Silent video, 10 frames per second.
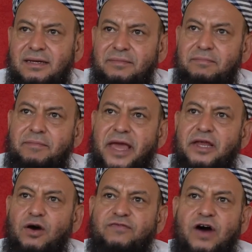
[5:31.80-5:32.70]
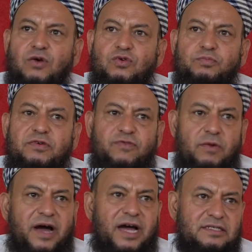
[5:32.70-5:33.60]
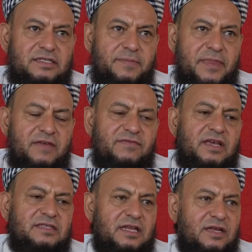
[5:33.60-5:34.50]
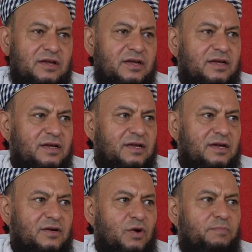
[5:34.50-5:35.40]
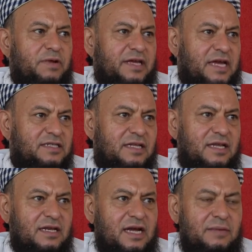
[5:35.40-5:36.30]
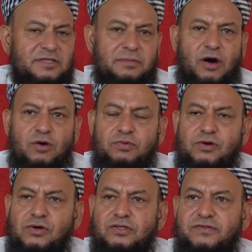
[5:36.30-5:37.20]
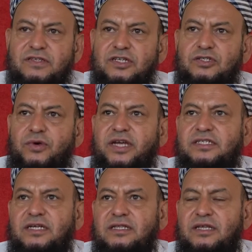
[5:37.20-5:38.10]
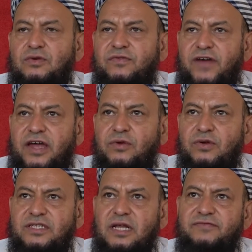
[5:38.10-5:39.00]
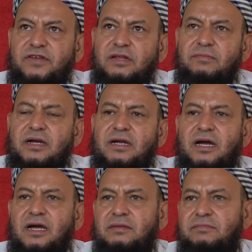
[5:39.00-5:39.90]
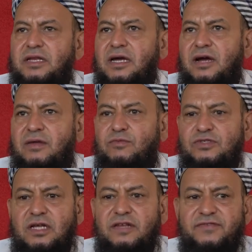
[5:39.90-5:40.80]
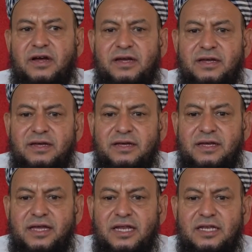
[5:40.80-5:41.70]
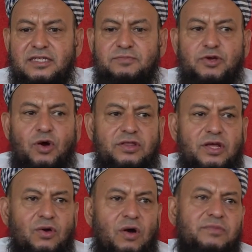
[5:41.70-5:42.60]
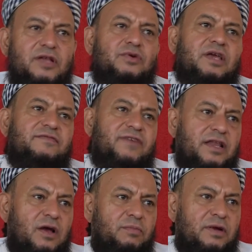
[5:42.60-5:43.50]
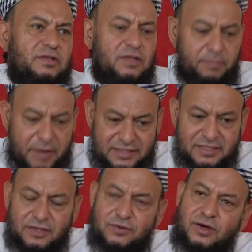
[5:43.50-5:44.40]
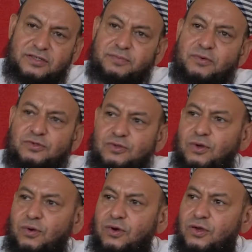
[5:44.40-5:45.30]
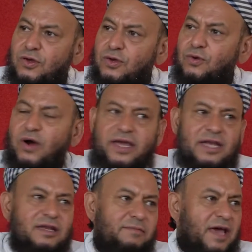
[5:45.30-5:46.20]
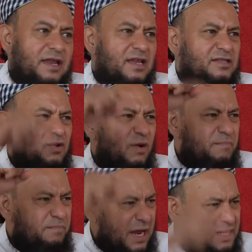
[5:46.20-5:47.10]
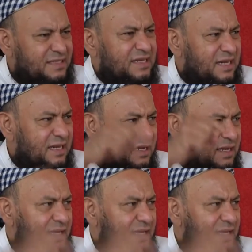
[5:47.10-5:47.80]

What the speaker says: manner of how to perform Hajj. If there is any complication that comes about because of the situation that you find yourself in Makkah and Mina and Muzdalifah, and it is beyond the norm, then you can find out, but the basic you are supposed to know. You are getting married is compulsory.